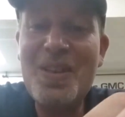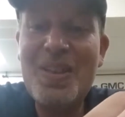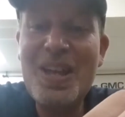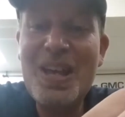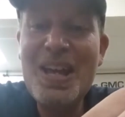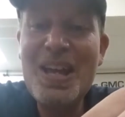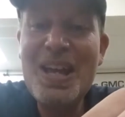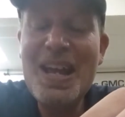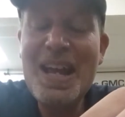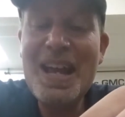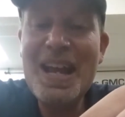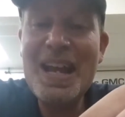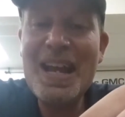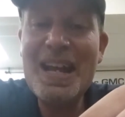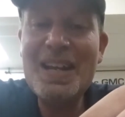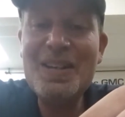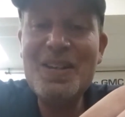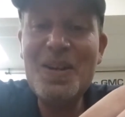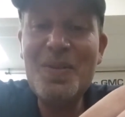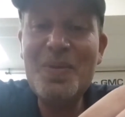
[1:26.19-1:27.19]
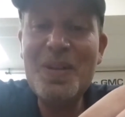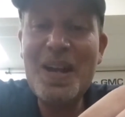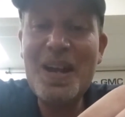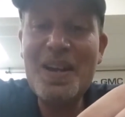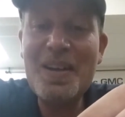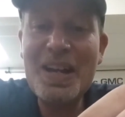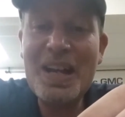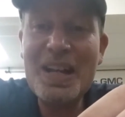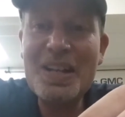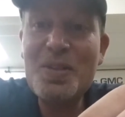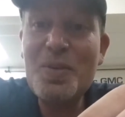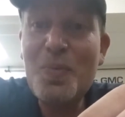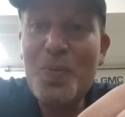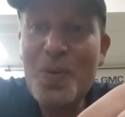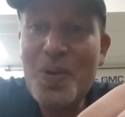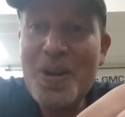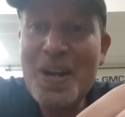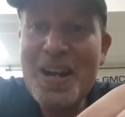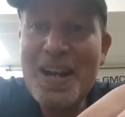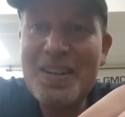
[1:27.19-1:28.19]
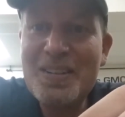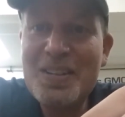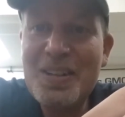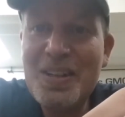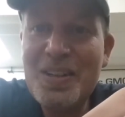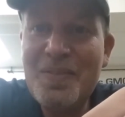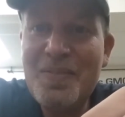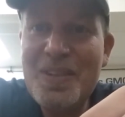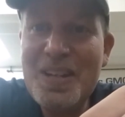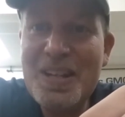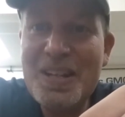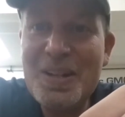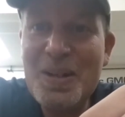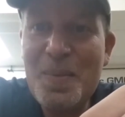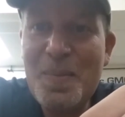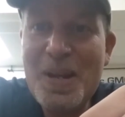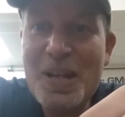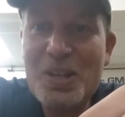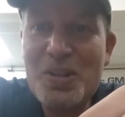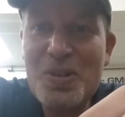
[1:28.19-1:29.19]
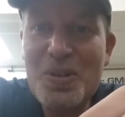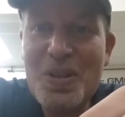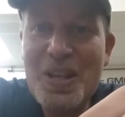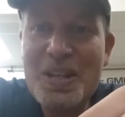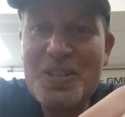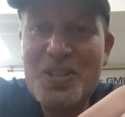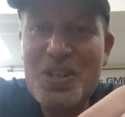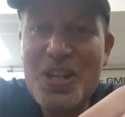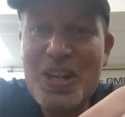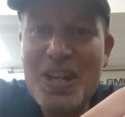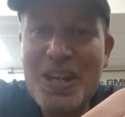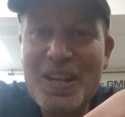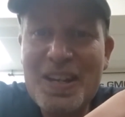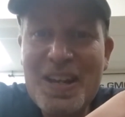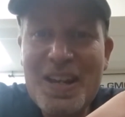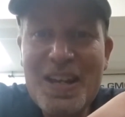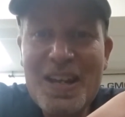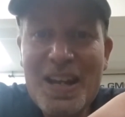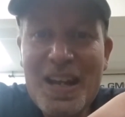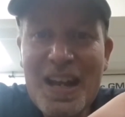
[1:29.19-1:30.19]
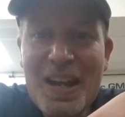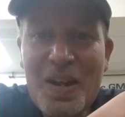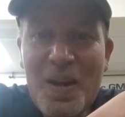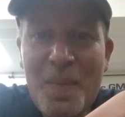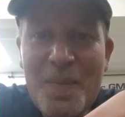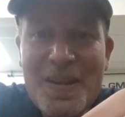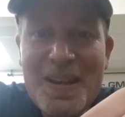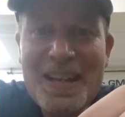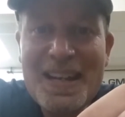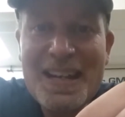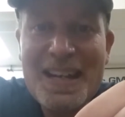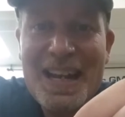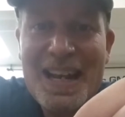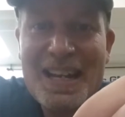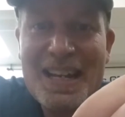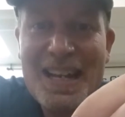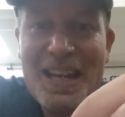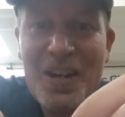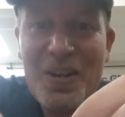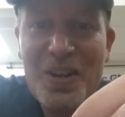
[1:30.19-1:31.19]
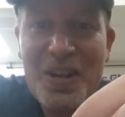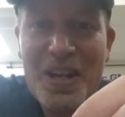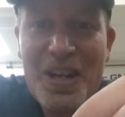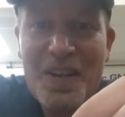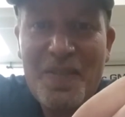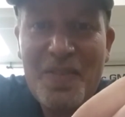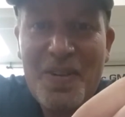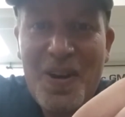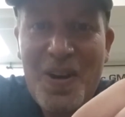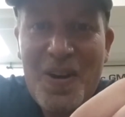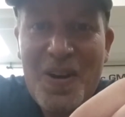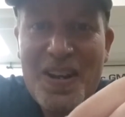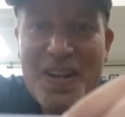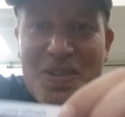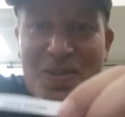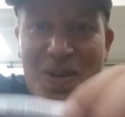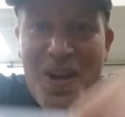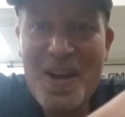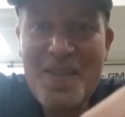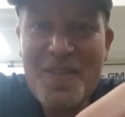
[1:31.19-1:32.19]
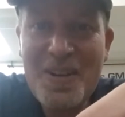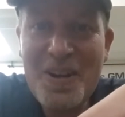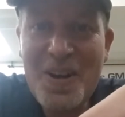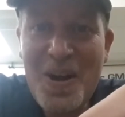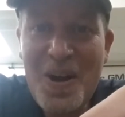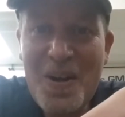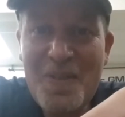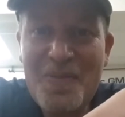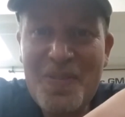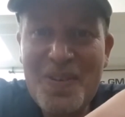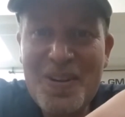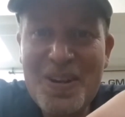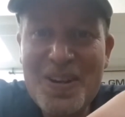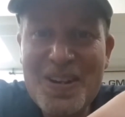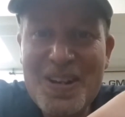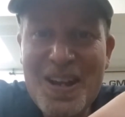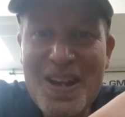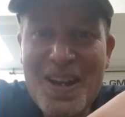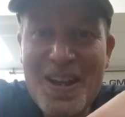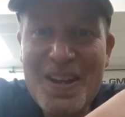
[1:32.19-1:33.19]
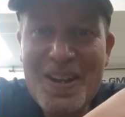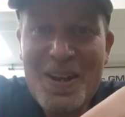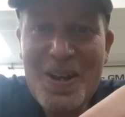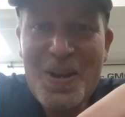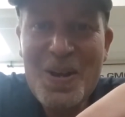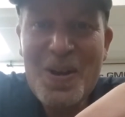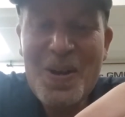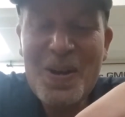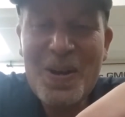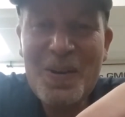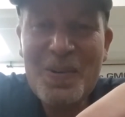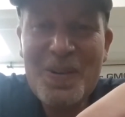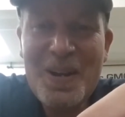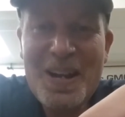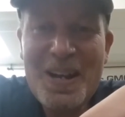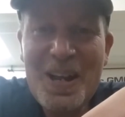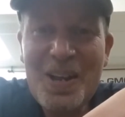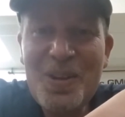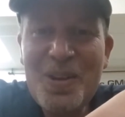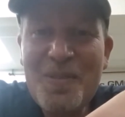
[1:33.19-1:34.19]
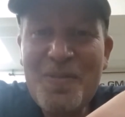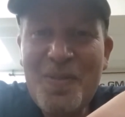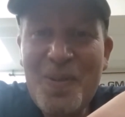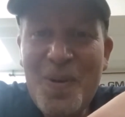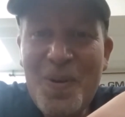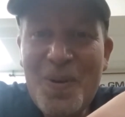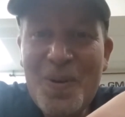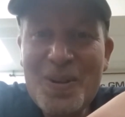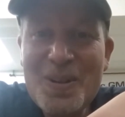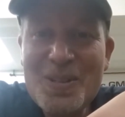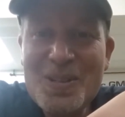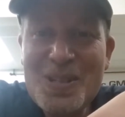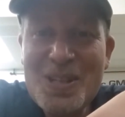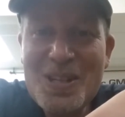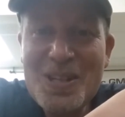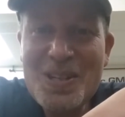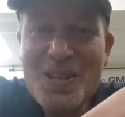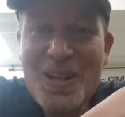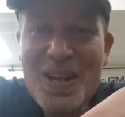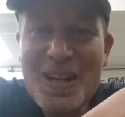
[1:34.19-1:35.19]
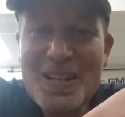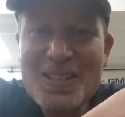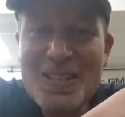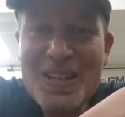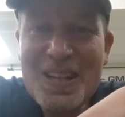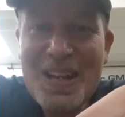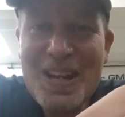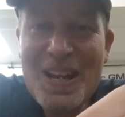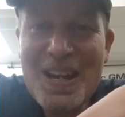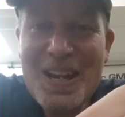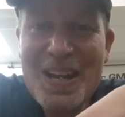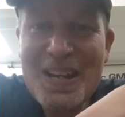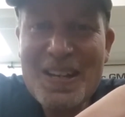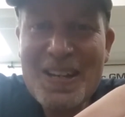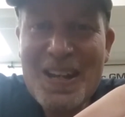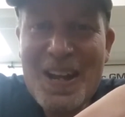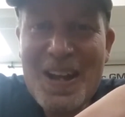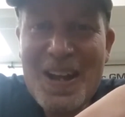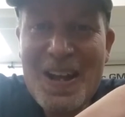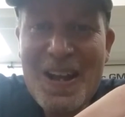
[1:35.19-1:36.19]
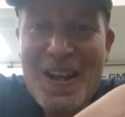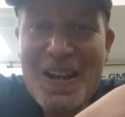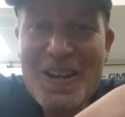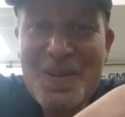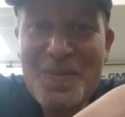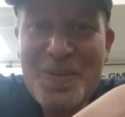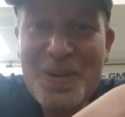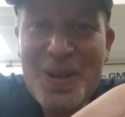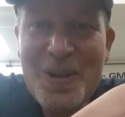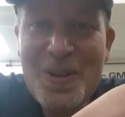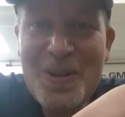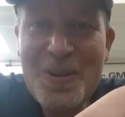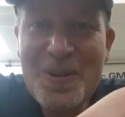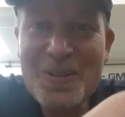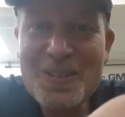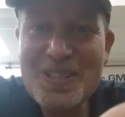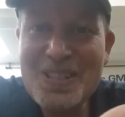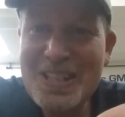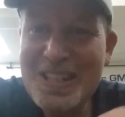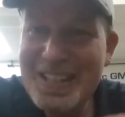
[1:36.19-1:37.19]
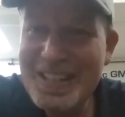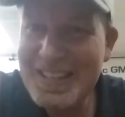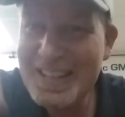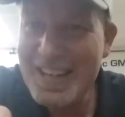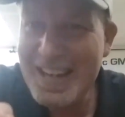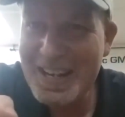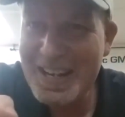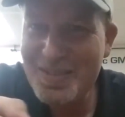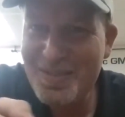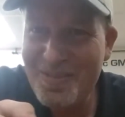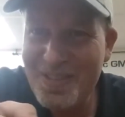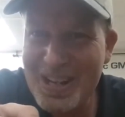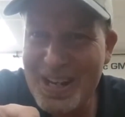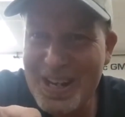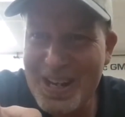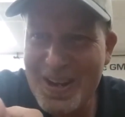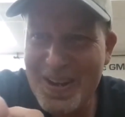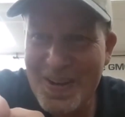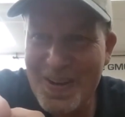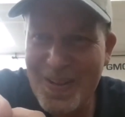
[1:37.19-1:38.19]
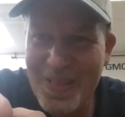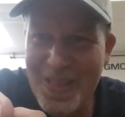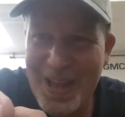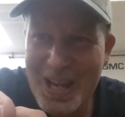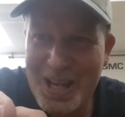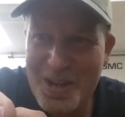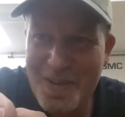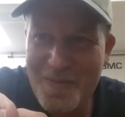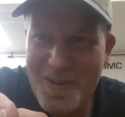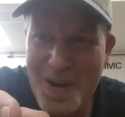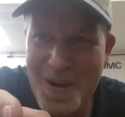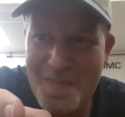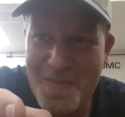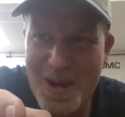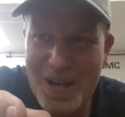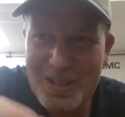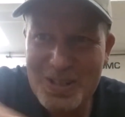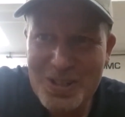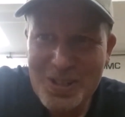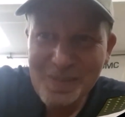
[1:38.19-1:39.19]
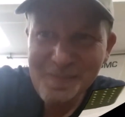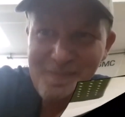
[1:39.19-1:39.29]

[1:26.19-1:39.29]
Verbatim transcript: with, and we gotta get the word out to Lavina to make sure that she can come in and get her gift card and drive a car for today. Alright, I look forward to seeing you guys again. Here we go. See you in the next video. Thank you very much.